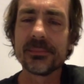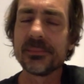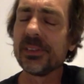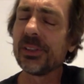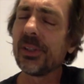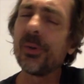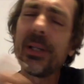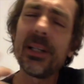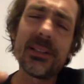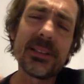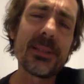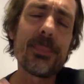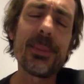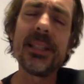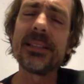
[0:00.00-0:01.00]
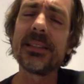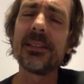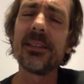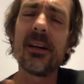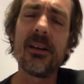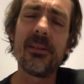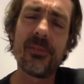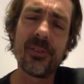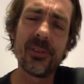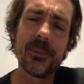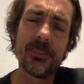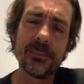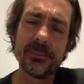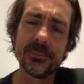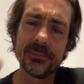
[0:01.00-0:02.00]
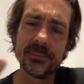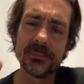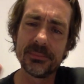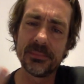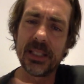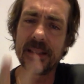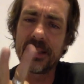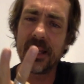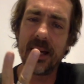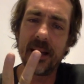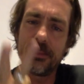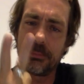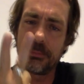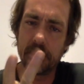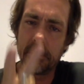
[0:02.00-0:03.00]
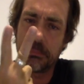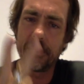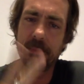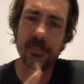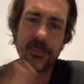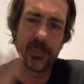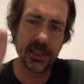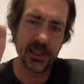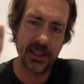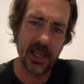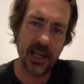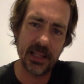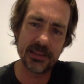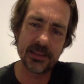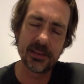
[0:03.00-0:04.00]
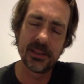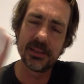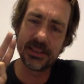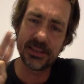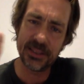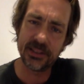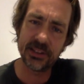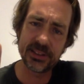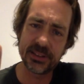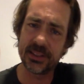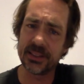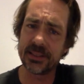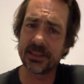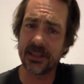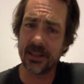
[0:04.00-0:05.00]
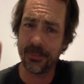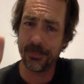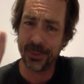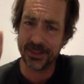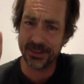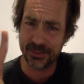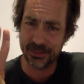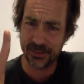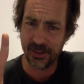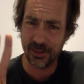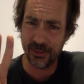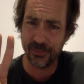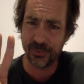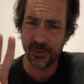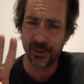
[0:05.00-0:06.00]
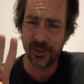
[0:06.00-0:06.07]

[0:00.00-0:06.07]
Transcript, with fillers: So here's to peace and love. Not that, but that. Seriously this time, peace and love.